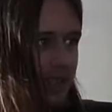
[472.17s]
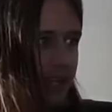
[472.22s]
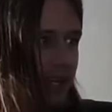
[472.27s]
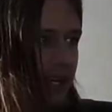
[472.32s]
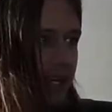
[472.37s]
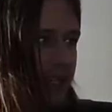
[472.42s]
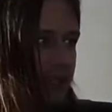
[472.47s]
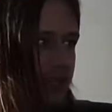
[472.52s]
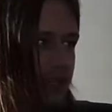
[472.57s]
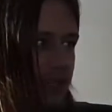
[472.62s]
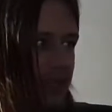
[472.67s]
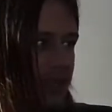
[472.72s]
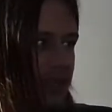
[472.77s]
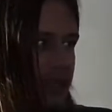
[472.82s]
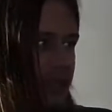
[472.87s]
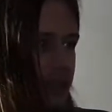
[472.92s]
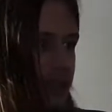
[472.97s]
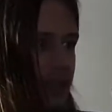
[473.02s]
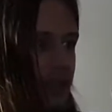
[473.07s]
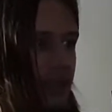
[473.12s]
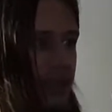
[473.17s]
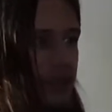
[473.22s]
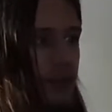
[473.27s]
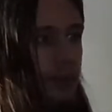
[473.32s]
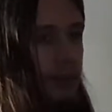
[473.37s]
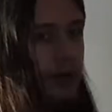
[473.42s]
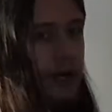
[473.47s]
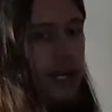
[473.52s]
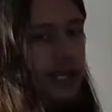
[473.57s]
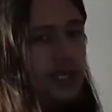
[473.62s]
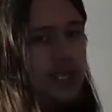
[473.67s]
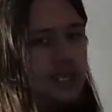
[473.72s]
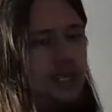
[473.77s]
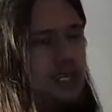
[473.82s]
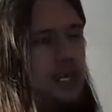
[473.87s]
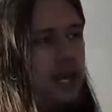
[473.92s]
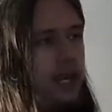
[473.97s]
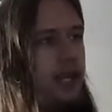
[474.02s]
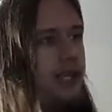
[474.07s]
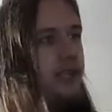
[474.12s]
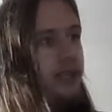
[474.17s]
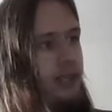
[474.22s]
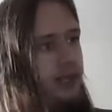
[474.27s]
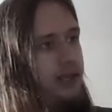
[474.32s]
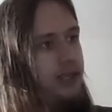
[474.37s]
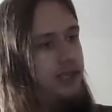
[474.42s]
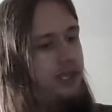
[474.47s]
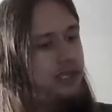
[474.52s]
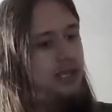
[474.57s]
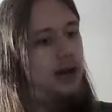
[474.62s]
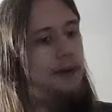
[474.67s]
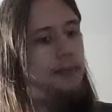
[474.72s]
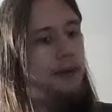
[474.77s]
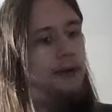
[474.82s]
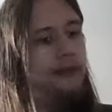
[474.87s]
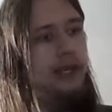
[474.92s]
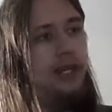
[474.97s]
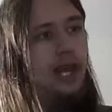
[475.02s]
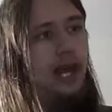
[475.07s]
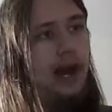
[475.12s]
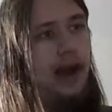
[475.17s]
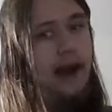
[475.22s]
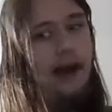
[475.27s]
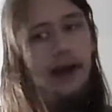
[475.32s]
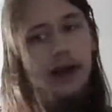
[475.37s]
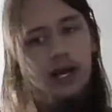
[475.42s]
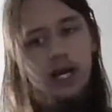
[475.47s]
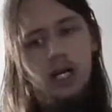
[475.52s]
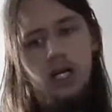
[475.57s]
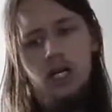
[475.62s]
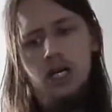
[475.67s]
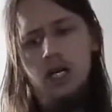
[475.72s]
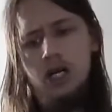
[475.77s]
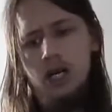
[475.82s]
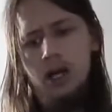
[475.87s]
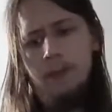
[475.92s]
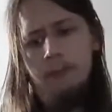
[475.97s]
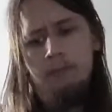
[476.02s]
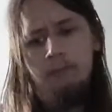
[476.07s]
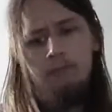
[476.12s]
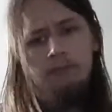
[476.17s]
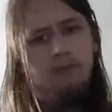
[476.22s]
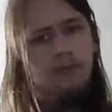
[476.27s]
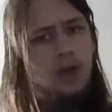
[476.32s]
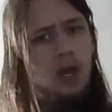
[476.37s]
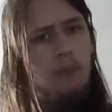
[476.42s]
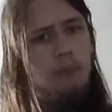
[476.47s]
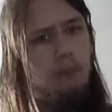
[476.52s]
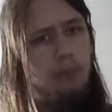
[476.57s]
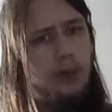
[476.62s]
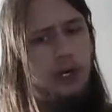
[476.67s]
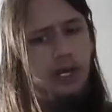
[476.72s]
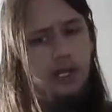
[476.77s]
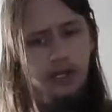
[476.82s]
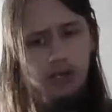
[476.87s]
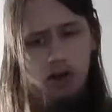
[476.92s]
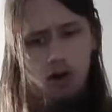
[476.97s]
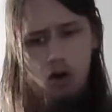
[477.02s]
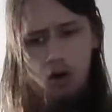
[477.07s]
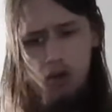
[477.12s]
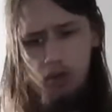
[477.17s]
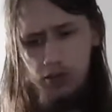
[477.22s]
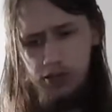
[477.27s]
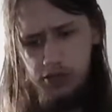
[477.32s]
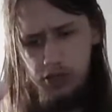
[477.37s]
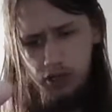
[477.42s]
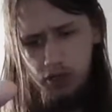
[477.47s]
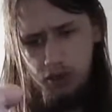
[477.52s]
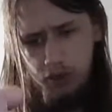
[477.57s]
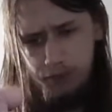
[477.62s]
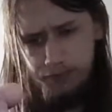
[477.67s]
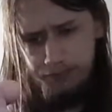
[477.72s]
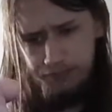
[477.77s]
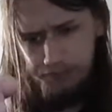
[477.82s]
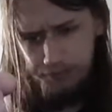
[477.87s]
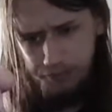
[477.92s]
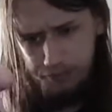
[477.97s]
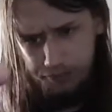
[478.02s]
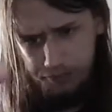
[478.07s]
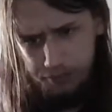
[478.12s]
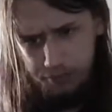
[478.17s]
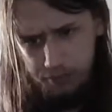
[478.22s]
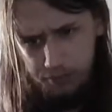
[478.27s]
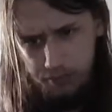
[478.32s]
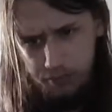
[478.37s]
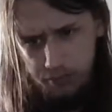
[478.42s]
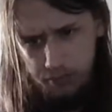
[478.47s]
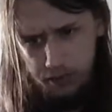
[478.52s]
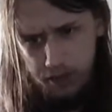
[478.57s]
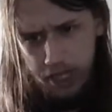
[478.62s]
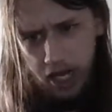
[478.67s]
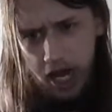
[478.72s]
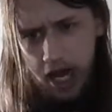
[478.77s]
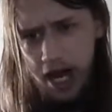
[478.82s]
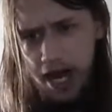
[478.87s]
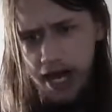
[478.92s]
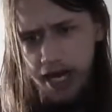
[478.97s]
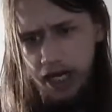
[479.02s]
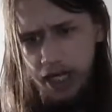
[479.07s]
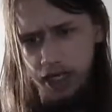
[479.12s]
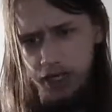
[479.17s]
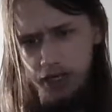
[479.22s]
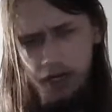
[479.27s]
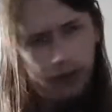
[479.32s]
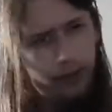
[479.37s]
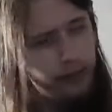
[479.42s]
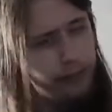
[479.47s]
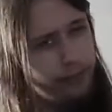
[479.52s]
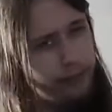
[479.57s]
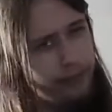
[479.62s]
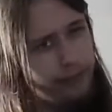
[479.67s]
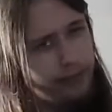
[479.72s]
it, but there's some of it there. But it's also kind of.